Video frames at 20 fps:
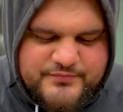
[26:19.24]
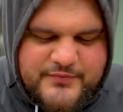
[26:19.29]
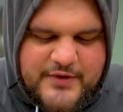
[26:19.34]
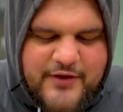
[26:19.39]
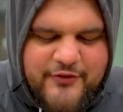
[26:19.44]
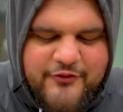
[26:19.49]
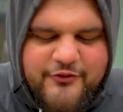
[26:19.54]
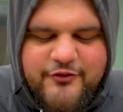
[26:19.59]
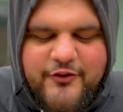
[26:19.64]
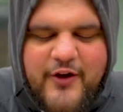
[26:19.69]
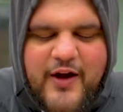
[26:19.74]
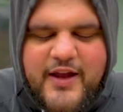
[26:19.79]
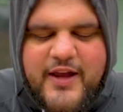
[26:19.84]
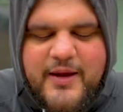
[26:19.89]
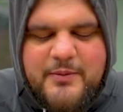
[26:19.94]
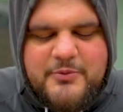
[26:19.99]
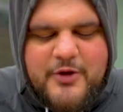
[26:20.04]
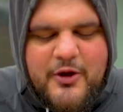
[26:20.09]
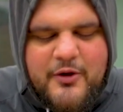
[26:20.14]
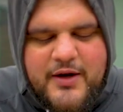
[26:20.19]
And fuck
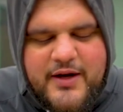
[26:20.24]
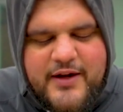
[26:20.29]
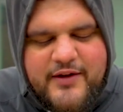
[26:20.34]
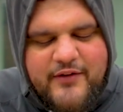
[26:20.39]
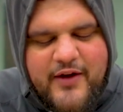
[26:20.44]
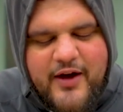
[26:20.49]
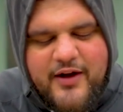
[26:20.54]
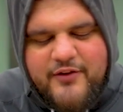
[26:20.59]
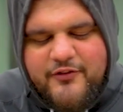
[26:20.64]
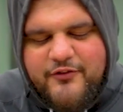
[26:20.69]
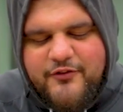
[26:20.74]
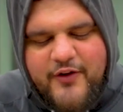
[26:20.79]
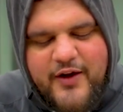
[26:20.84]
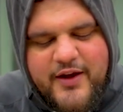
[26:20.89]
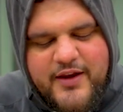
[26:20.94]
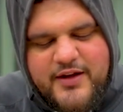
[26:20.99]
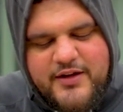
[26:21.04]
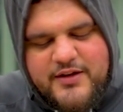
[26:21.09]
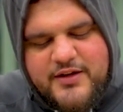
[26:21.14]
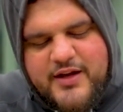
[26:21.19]
him, don't leave out the
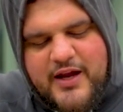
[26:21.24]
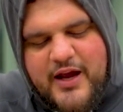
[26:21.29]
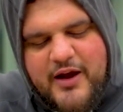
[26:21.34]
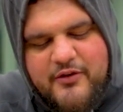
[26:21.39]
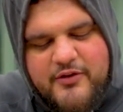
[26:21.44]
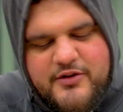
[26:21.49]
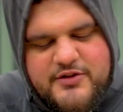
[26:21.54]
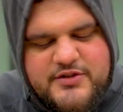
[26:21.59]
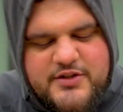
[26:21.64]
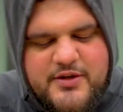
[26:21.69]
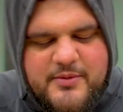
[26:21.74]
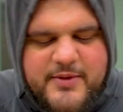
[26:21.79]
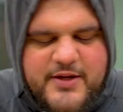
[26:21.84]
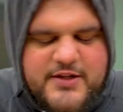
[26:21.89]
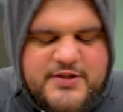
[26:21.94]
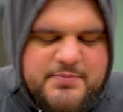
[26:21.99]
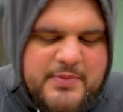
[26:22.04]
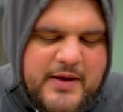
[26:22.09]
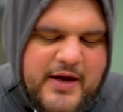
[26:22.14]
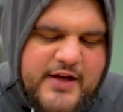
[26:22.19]
fucking carrots and the
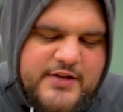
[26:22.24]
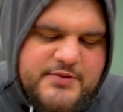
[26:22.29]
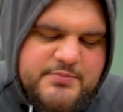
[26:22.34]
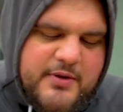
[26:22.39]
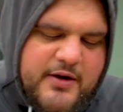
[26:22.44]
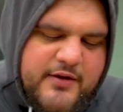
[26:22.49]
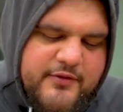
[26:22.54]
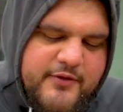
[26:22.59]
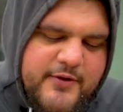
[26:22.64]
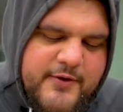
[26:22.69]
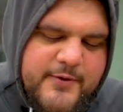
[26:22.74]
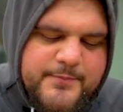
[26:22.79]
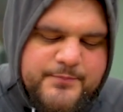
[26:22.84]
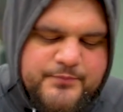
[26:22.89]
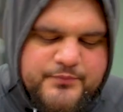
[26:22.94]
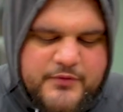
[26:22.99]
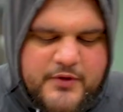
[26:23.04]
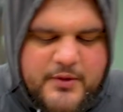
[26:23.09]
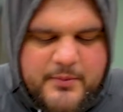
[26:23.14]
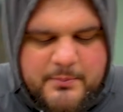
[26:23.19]
mince pies, bruv.
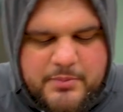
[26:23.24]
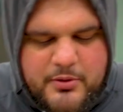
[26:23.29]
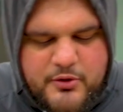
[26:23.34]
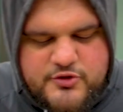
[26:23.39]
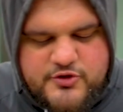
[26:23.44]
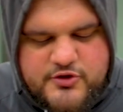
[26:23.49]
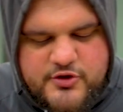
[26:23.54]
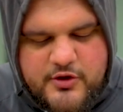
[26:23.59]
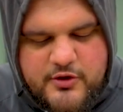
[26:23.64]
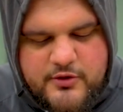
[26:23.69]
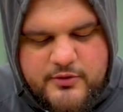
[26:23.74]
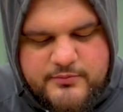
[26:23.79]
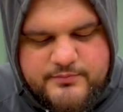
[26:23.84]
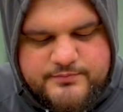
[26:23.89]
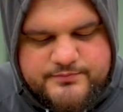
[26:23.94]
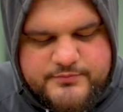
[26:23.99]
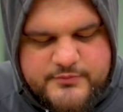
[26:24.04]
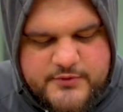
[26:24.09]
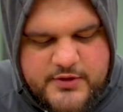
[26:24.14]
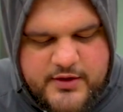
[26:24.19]
Puss yo.
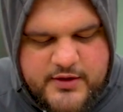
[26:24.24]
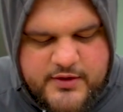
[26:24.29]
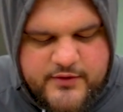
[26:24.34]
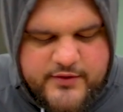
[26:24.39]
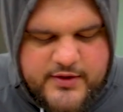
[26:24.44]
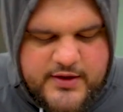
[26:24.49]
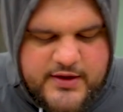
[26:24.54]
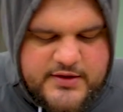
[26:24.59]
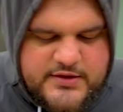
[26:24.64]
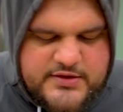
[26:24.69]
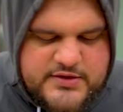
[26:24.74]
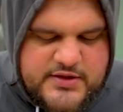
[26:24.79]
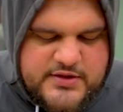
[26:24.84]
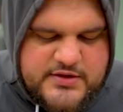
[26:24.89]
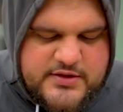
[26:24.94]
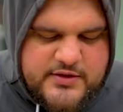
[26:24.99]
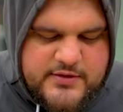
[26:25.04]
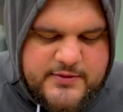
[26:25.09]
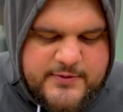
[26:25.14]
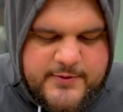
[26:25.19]
They don't even exist.